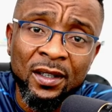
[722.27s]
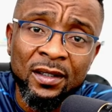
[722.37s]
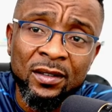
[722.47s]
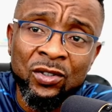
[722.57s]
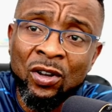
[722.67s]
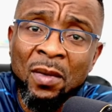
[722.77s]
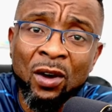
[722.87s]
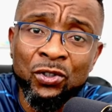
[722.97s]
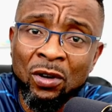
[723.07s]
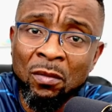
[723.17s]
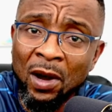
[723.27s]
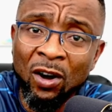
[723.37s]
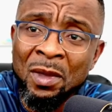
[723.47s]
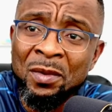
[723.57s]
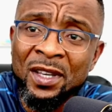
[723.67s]
somehow,
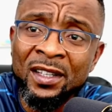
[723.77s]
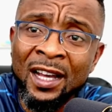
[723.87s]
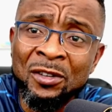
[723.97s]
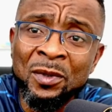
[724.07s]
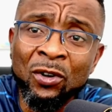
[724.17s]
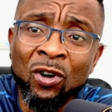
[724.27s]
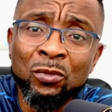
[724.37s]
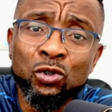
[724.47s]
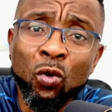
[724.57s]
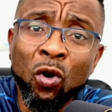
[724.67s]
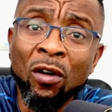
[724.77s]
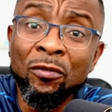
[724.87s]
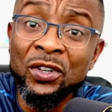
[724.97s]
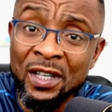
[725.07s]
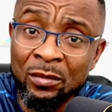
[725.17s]
maybe he has become so
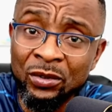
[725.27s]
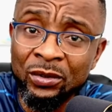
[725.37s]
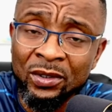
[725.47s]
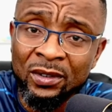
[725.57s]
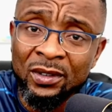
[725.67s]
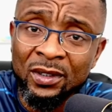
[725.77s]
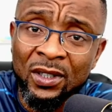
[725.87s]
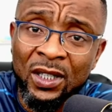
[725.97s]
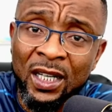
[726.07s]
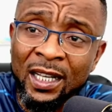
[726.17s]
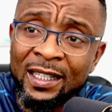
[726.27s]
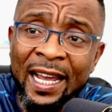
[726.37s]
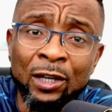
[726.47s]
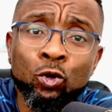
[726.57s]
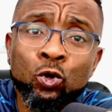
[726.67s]
comfortable that he
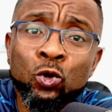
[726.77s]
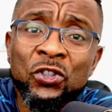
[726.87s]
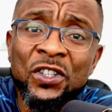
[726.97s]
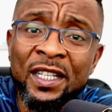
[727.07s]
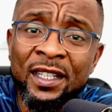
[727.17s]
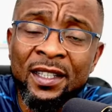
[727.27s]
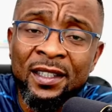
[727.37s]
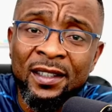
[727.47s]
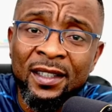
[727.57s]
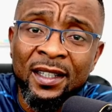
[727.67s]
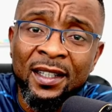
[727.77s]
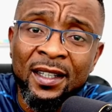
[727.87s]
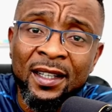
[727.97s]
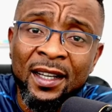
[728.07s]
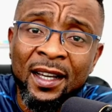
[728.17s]
couldn't see
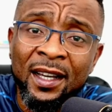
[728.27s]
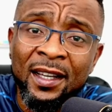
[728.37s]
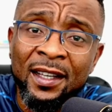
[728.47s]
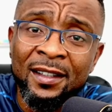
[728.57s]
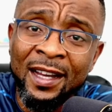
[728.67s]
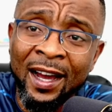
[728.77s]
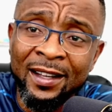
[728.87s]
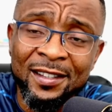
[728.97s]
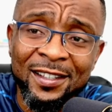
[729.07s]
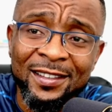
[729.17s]
that